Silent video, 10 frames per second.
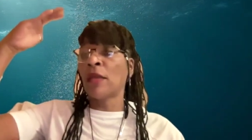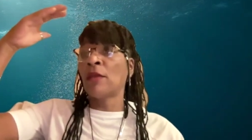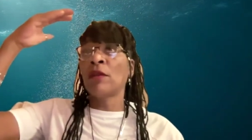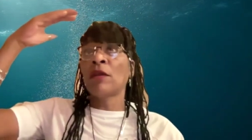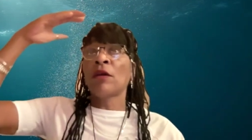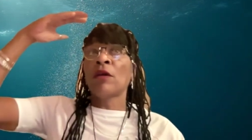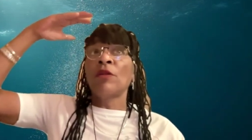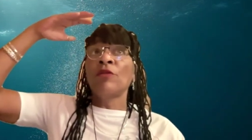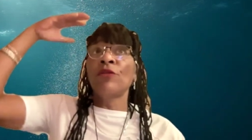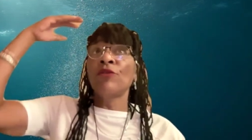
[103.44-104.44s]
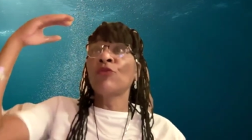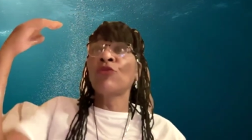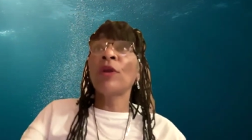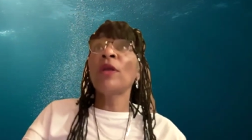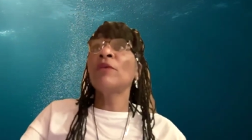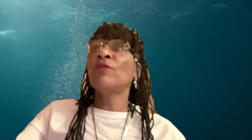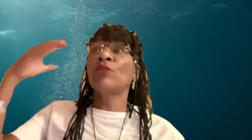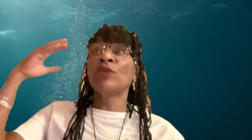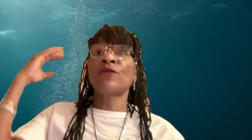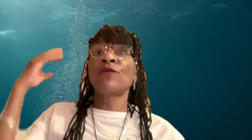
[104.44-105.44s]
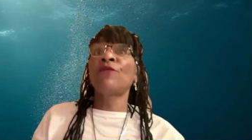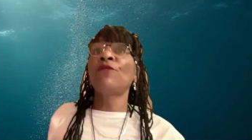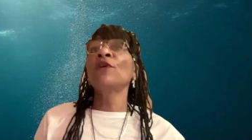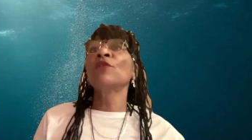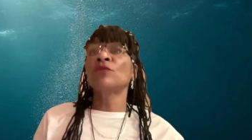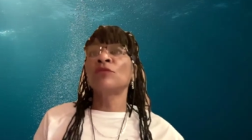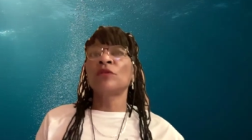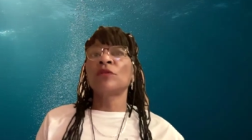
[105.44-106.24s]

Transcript: that this grave was filled.